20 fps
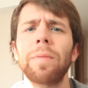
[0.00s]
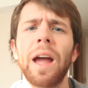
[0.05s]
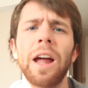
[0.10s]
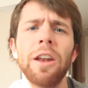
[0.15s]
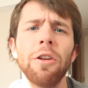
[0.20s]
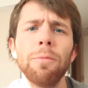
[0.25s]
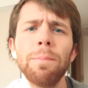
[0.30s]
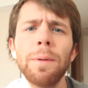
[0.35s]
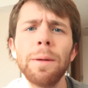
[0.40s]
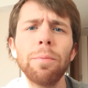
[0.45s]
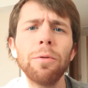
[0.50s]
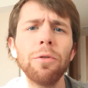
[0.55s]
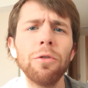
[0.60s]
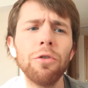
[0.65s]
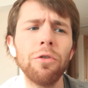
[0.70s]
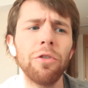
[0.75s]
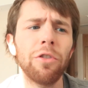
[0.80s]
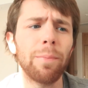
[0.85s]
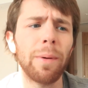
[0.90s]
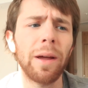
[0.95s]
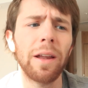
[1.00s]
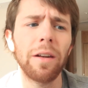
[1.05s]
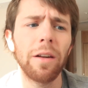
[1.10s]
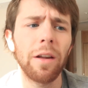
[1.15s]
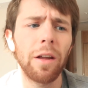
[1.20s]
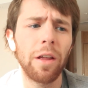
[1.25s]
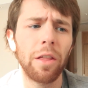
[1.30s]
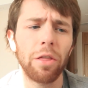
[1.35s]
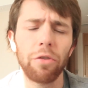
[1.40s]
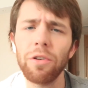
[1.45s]
I knew people who spent
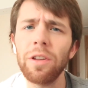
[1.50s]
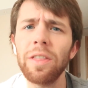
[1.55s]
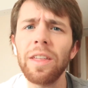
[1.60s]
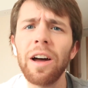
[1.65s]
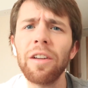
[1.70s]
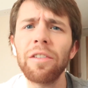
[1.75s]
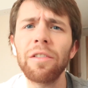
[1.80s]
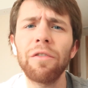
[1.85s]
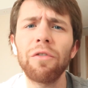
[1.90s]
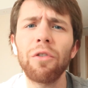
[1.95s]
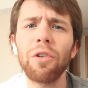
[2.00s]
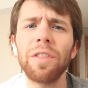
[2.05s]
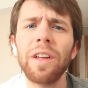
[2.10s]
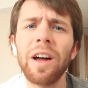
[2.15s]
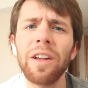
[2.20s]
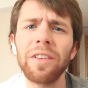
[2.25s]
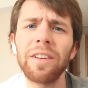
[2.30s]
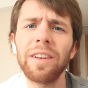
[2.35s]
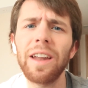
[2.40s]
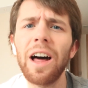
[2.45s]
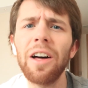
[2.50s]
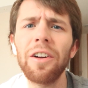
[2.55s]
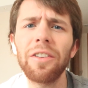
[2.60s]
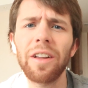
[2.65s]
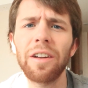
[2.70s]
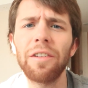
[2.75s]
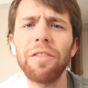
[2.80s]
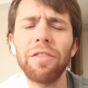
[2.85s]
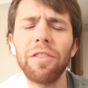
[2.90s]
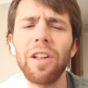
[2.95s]
$3,000,
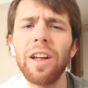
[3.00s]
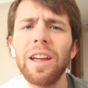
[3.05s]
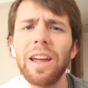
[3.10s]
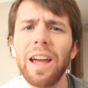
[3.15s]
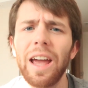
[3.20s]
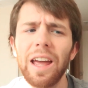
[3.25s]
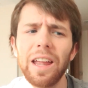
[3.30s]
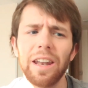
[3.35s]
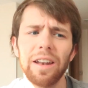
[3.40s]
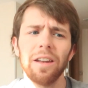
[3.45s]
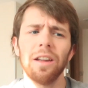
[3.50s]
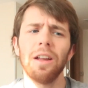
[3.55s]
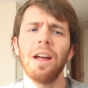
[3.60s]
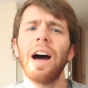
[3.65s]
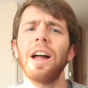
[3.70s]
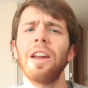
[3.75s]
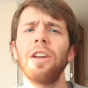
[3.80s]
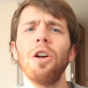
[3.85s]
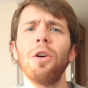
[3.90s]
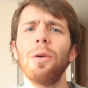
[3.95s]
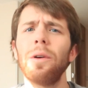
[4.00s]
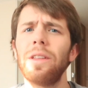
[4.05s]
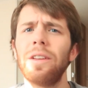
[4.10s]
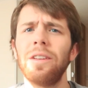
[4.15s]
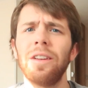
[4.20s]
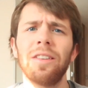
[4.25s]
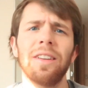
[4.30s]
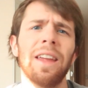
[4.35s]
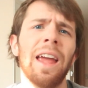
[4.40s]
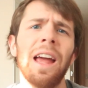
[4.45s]
$4,000 on a flight, and out of nowhere they
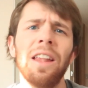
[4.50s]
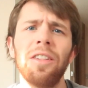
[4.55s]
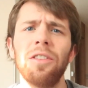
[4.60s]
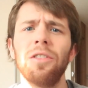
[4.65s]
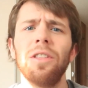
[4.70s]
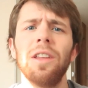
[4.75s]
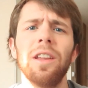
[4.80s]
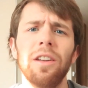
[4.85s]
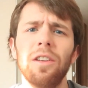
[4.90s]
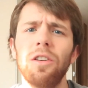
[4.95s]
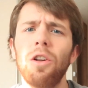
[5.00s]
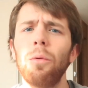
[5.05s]
just canceled it.